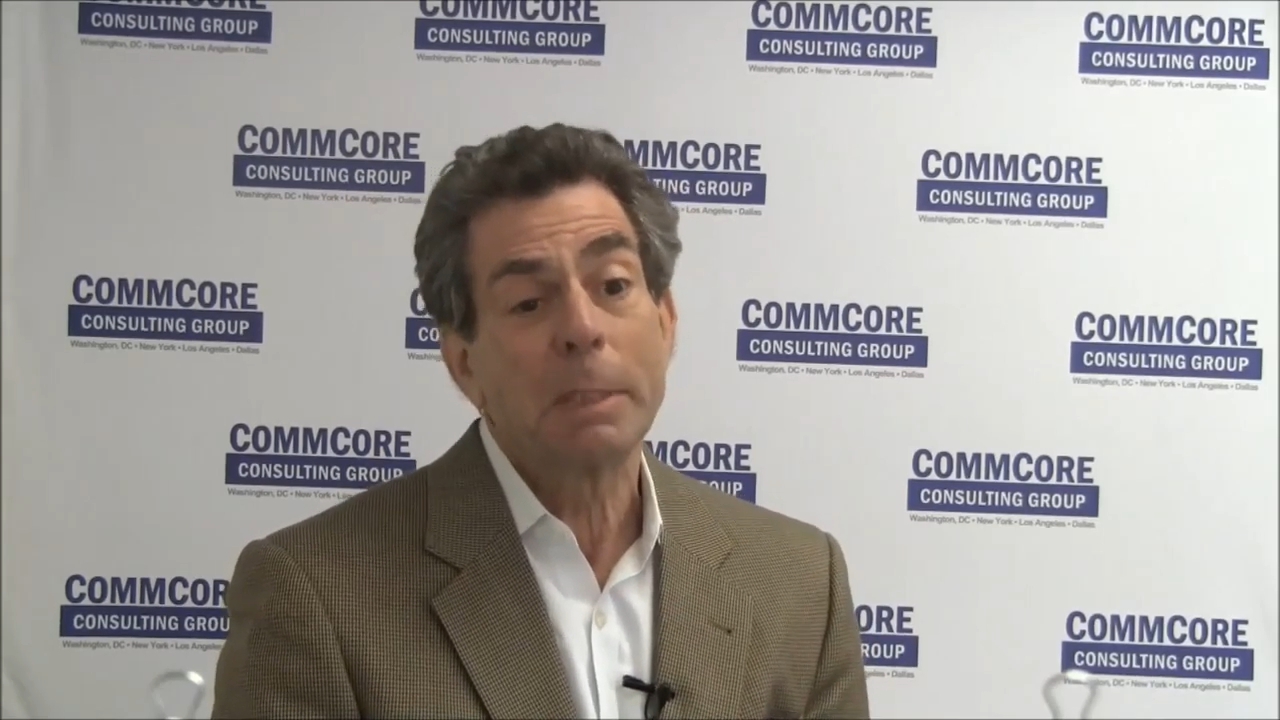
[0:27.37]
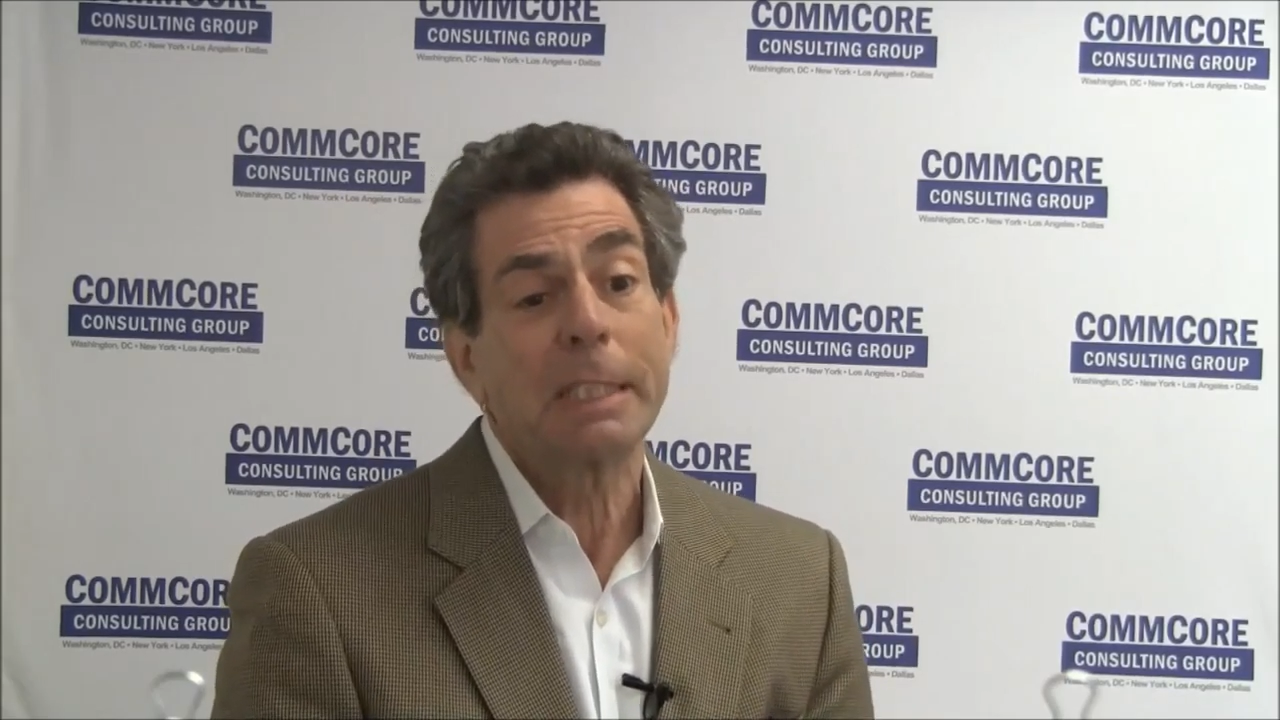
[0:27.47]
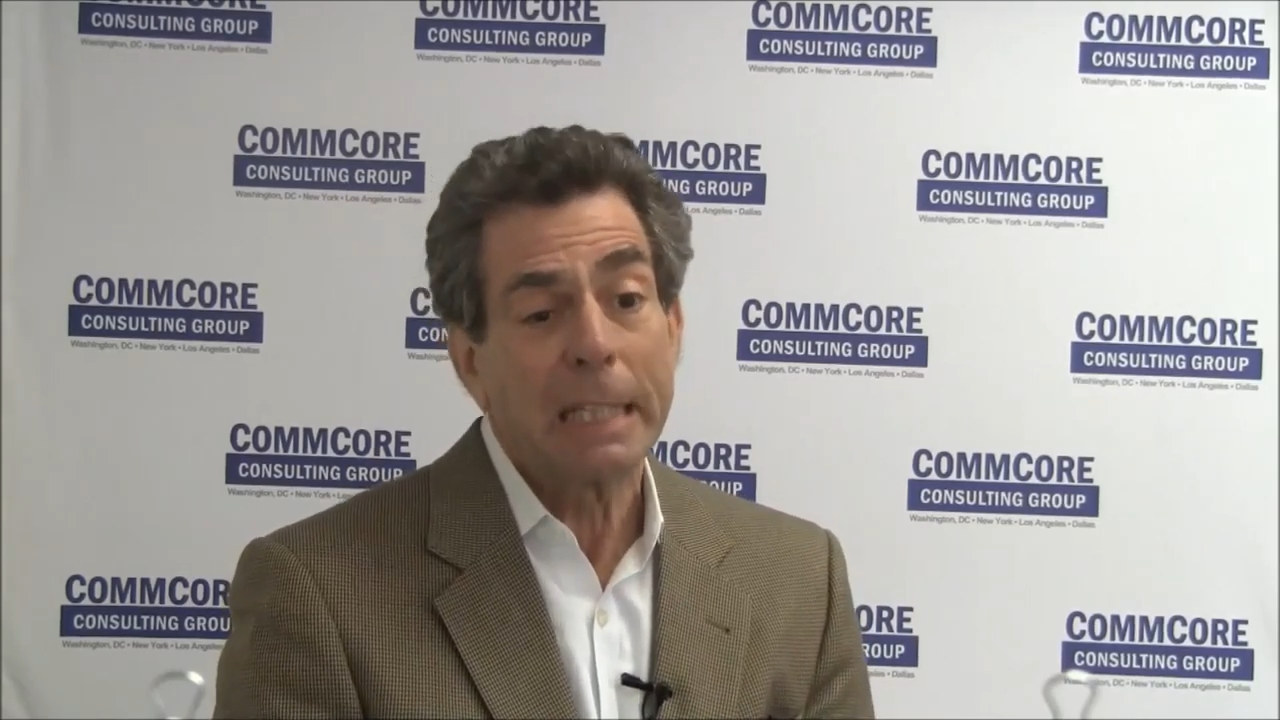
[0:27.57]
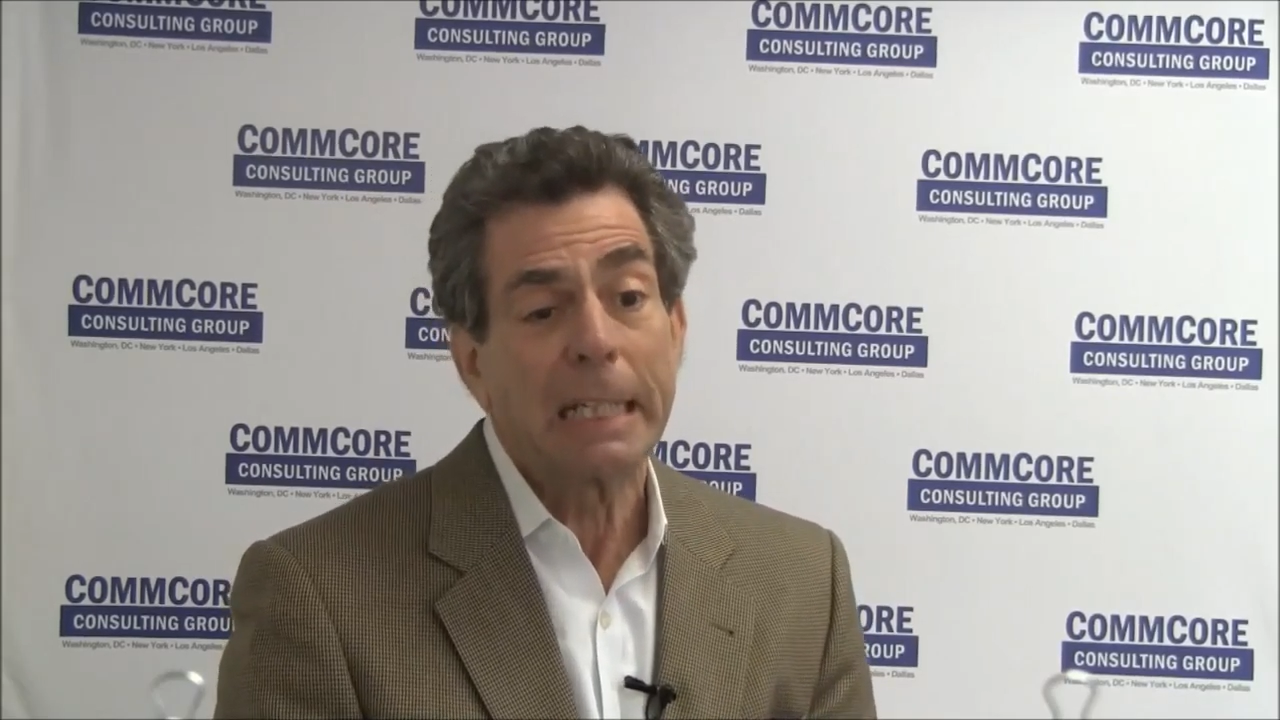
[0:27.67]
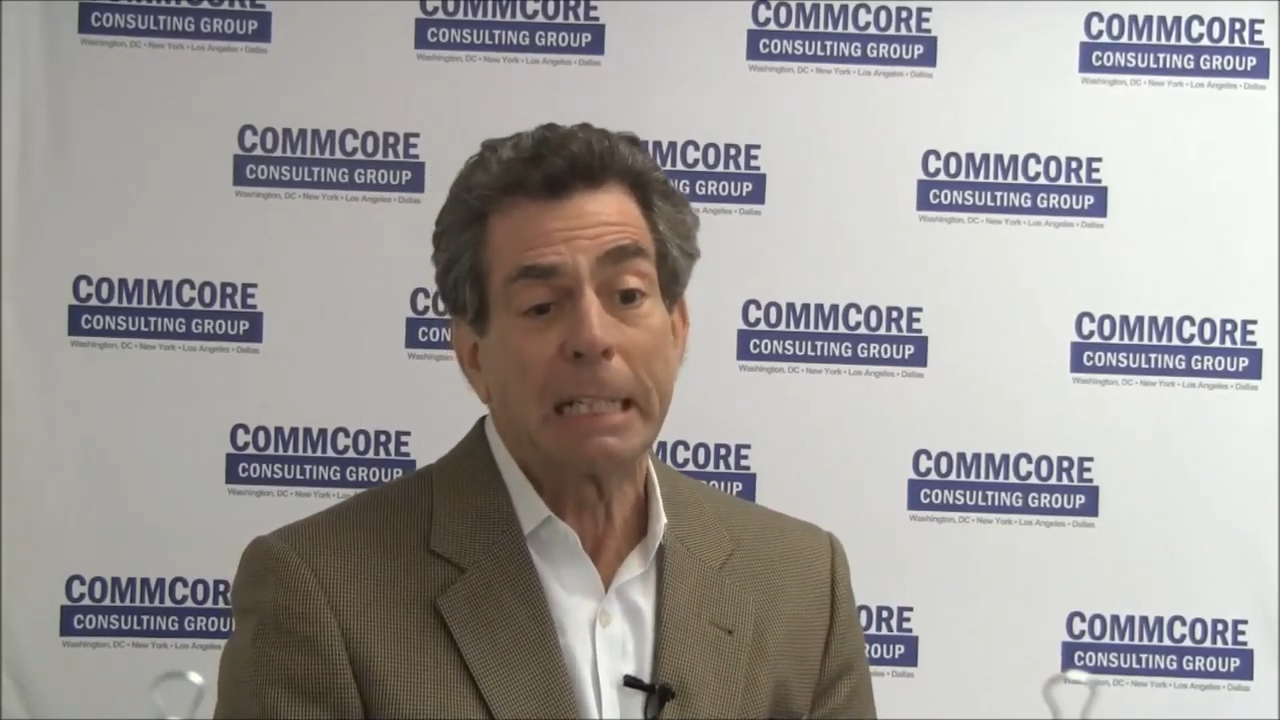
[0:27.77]
was
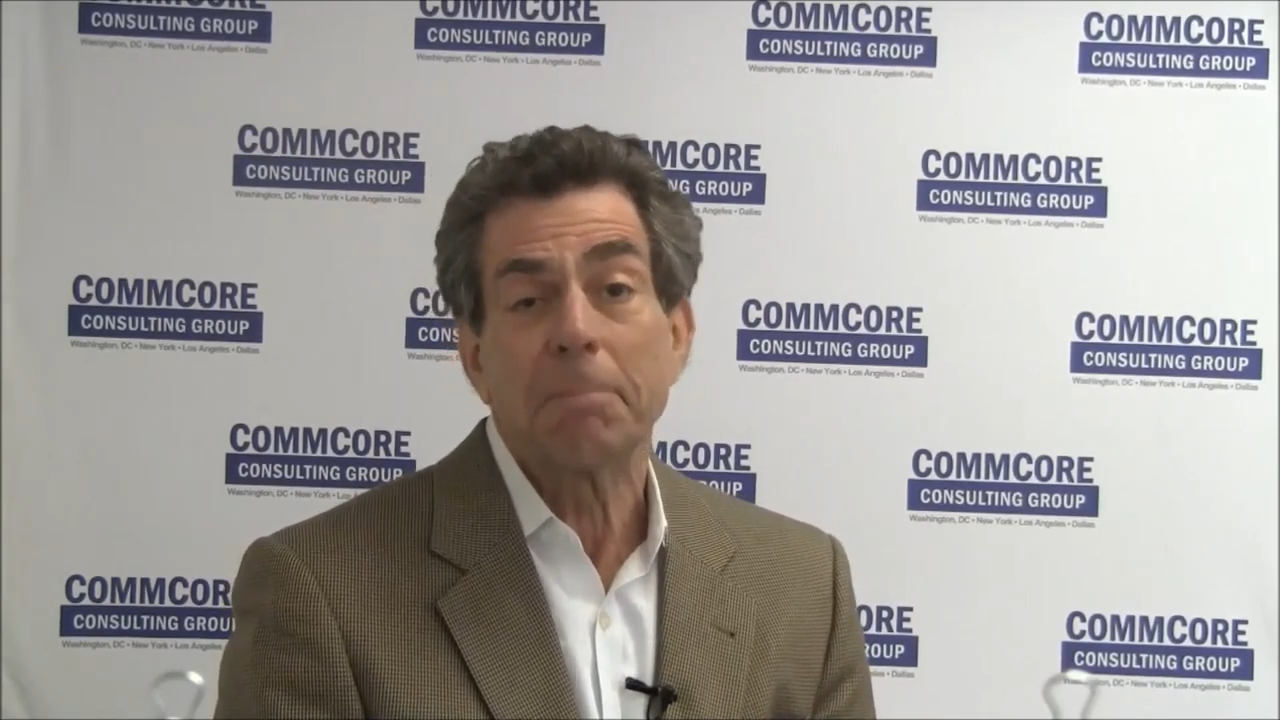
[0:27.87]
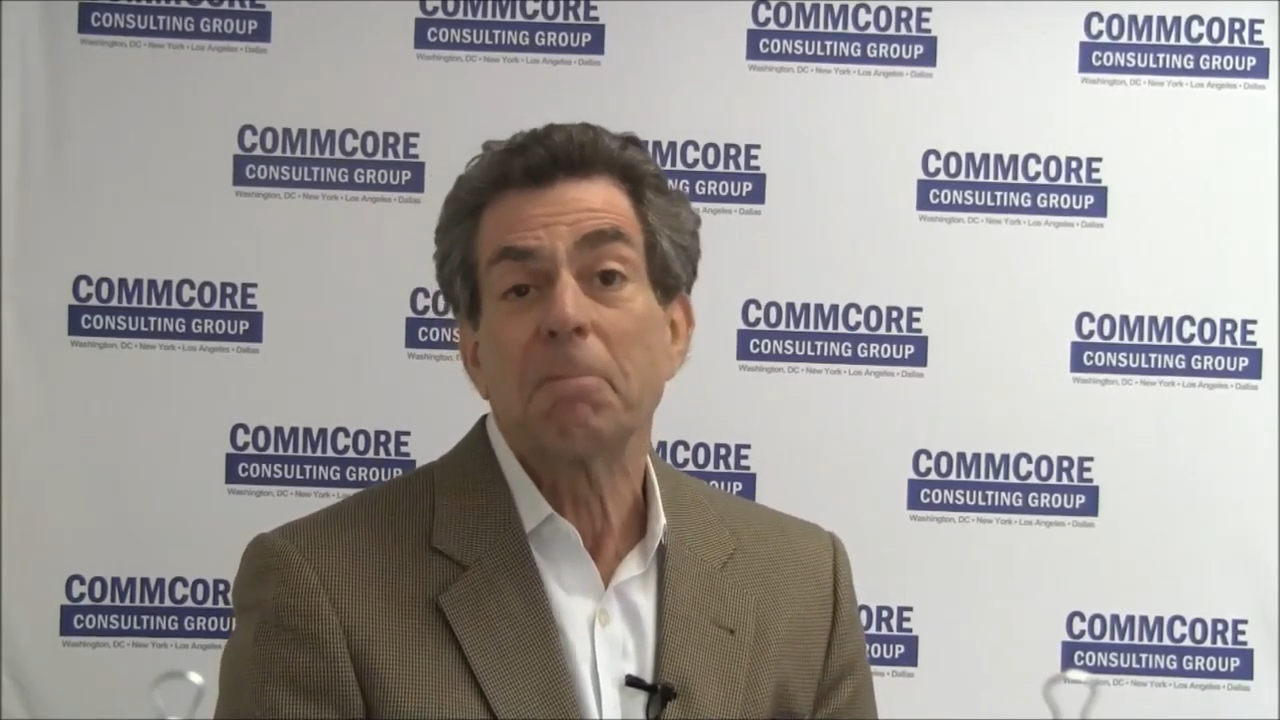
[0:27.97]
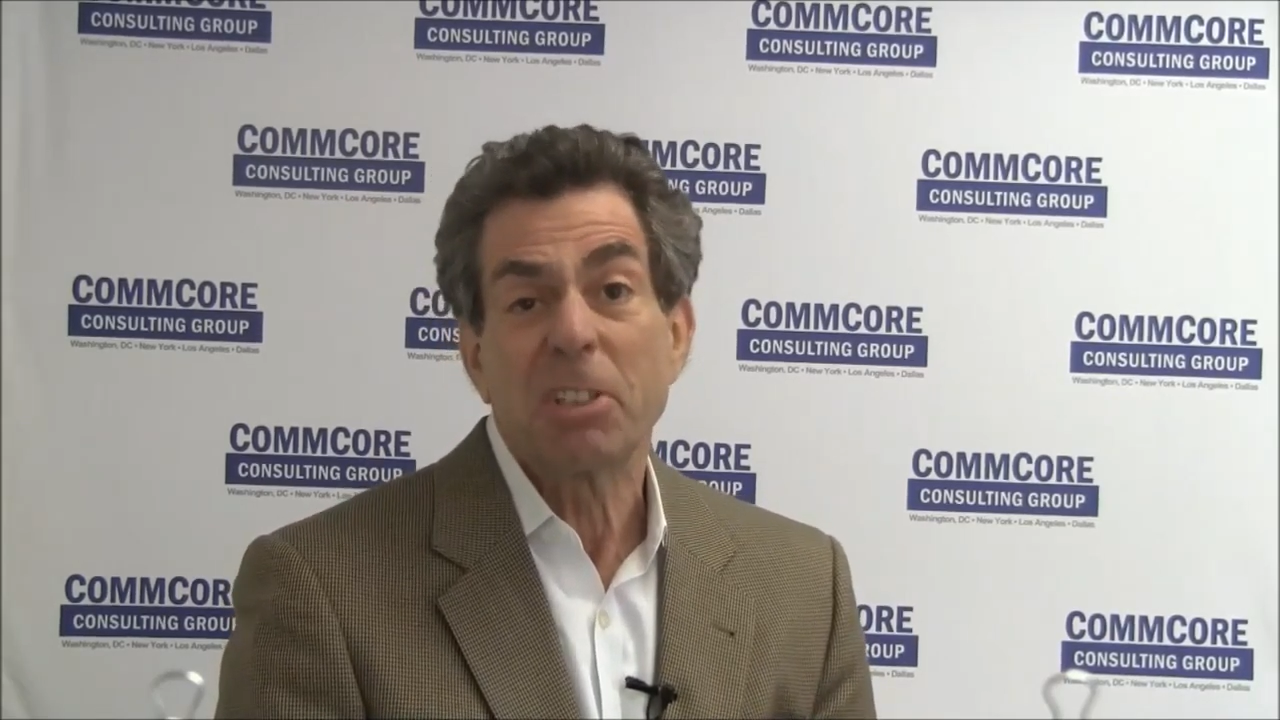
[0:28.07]
thinking